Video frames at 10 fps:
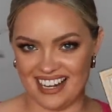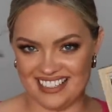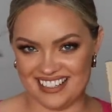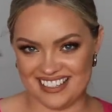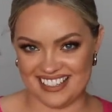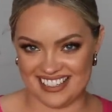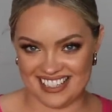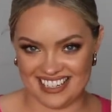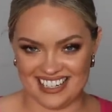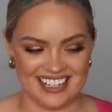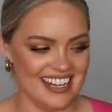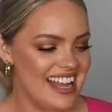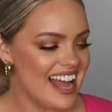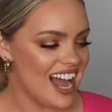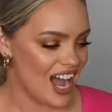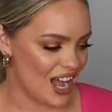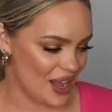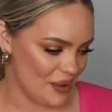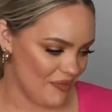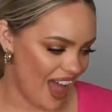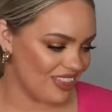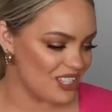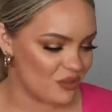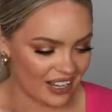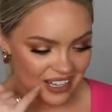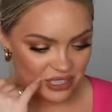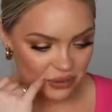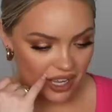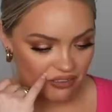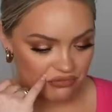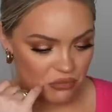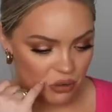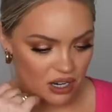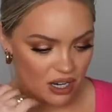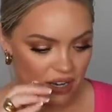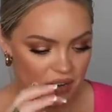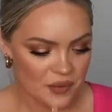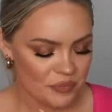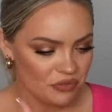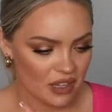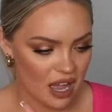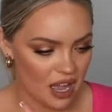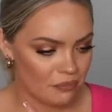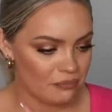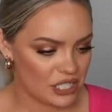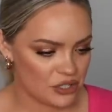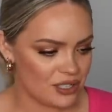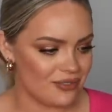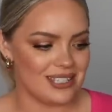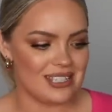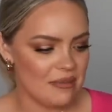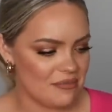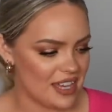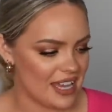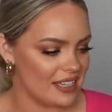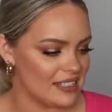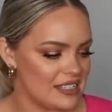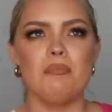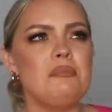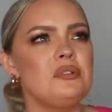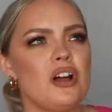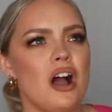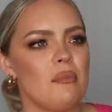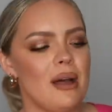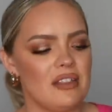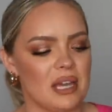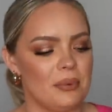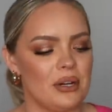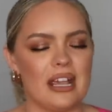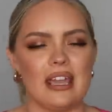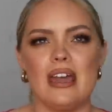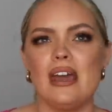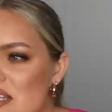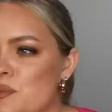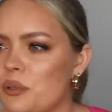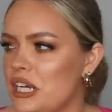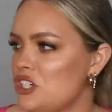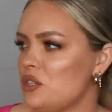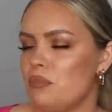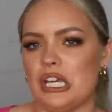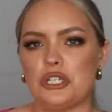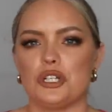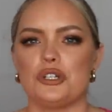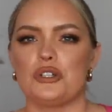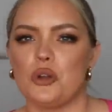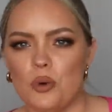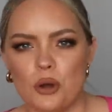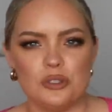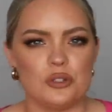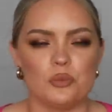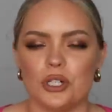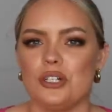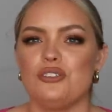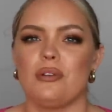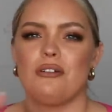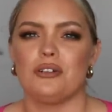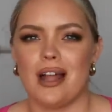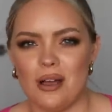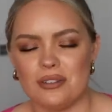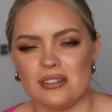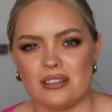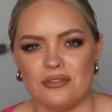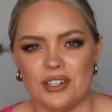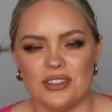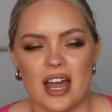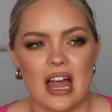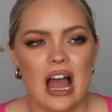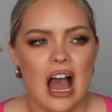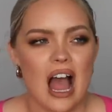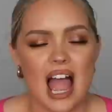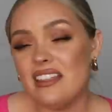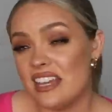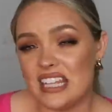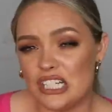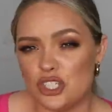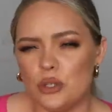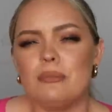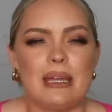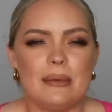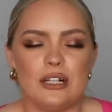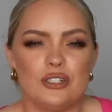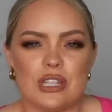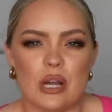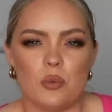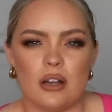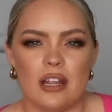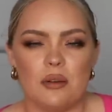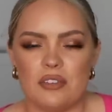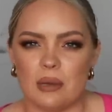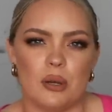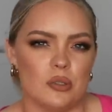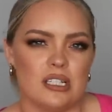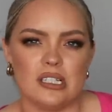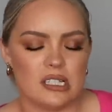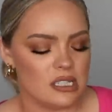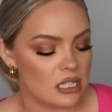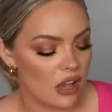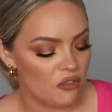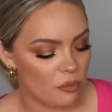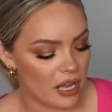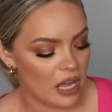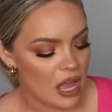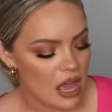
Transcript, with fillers: It just sits in here. Um, on this one, I do have more um, pictures of the same things. People talk about like putting inspiration pictures and quotes and words around your house and stuff like that. I like that too and maybe I'll do that one day with like post-its and stuff but